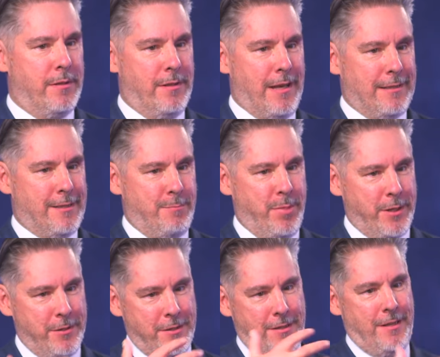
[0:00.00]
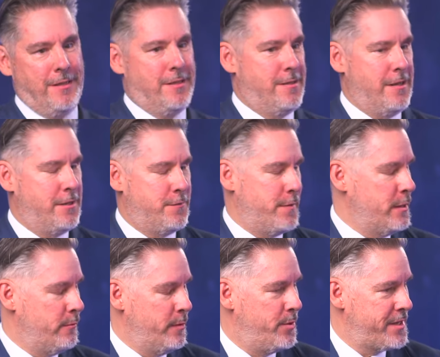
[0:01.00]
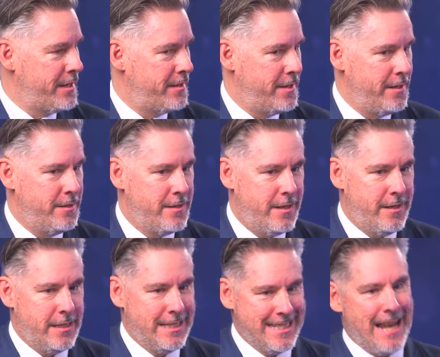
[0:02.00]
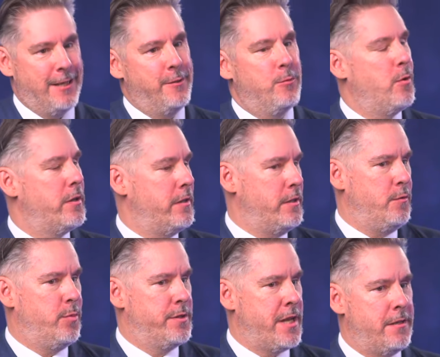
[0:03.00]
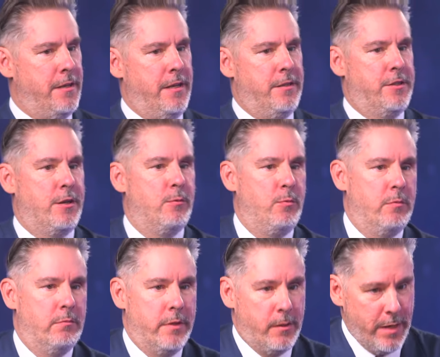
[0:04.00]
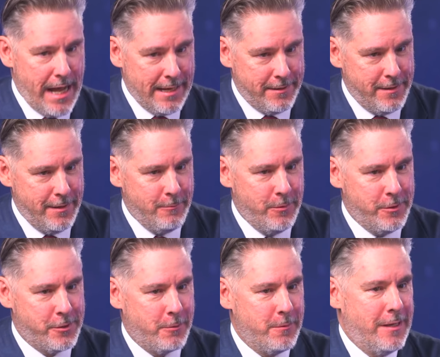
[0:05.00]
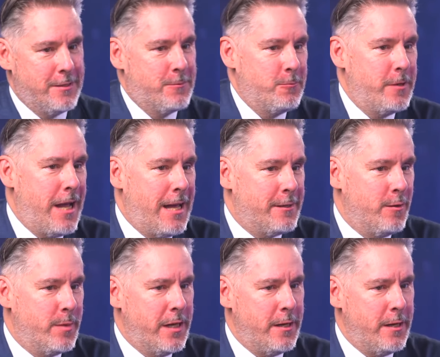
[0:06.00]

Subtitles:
that's because it's frequently presented in exactly the way that you presented it. So, you know, we had at the beginning,